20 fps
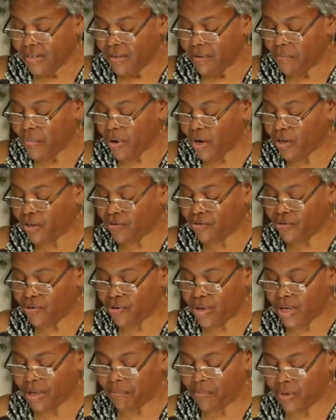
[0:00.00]
Mark grew
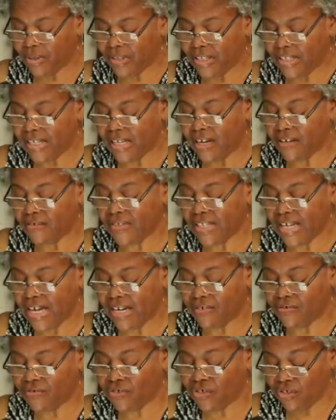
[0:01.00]
up on the south side
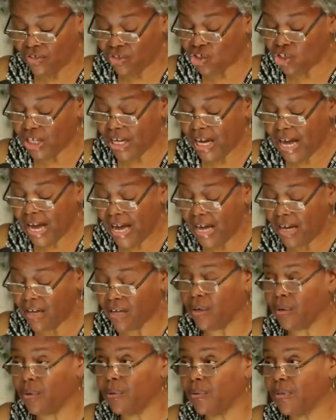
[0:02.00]
of
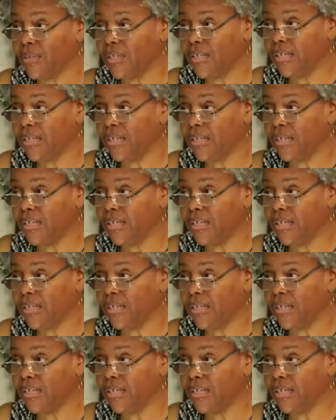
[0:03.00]
Chicago,